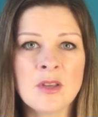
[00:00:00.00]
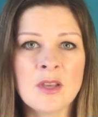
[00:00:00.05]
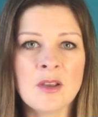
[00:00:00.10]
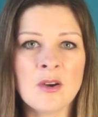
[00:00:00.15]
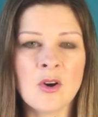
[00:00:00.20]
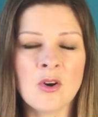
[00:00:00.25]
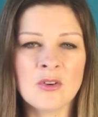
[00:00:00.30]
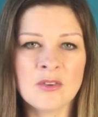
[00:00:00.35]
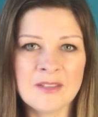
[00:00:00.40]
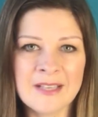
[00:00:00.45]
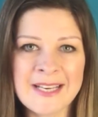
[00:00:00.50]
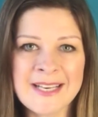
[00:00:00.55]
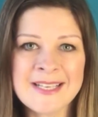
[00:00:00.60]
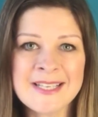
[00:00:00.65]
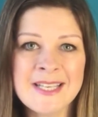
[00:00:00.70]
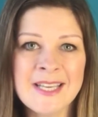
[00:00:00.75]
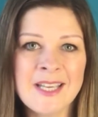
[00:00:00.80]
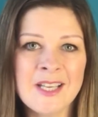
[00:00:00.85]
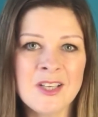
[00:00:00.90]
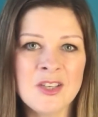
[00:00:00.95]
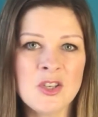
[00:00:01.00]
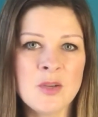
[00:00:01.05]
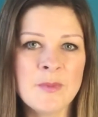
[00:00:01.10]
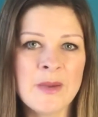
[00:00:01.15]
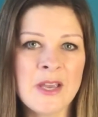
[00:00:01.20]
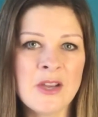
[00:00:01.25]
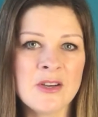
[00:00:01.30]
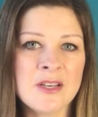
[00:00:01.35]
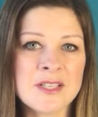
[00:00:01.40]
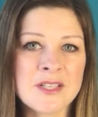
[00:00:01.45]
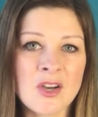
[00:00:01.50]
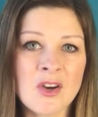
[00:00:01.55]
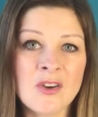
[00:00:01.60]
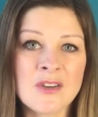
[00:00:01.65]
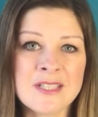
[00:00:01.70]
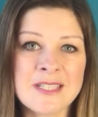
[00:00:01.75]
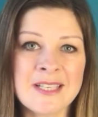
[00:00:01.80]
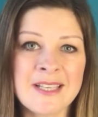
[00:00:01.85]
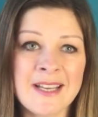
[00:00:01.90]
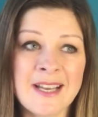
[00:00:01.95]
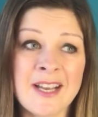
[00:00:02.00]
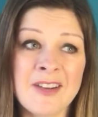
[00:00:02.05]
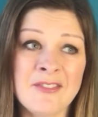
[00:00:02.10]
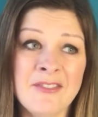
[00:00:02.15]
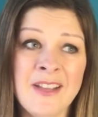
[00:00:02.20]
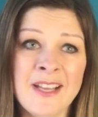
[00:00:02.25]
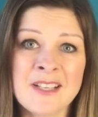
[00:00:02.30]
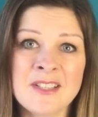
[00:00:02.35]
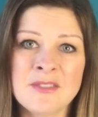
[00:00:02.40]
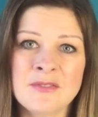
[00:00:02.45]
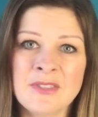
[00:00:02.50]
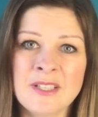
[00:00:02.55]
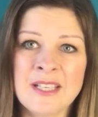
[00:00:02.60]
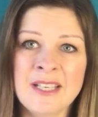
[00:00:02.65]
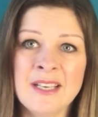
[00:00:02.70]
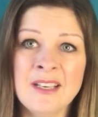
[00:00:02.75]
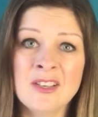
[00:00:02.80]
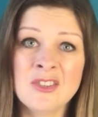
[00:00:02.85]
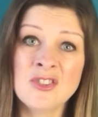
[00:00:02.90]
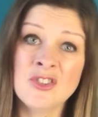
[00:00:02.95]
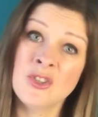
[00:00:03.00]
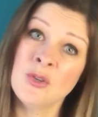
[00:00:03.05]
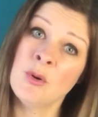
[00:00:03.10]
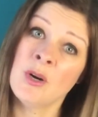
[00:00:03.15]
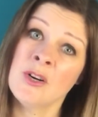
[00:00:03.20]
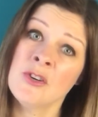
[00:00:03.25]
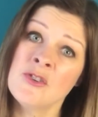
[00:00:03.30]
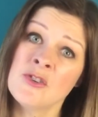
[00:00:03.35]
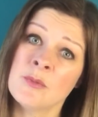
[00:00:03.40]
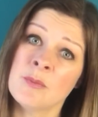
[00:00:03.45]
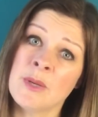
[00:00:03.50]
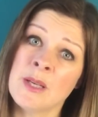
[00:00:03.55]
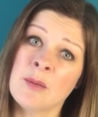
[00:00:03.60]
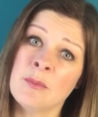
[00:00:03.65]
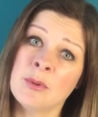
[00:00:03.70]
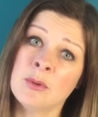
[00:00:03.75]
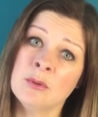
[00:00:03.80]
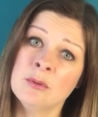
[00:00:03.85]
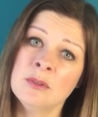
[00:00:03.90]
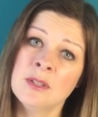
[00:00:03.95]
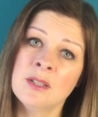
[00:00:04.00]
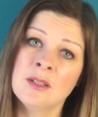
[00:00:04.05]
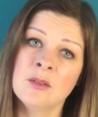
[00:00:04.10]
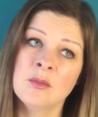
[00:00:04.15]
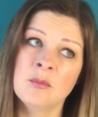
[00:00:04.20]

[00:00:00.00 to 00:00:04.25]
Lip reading: on LinkedIn you may only target it at effectively 200 people,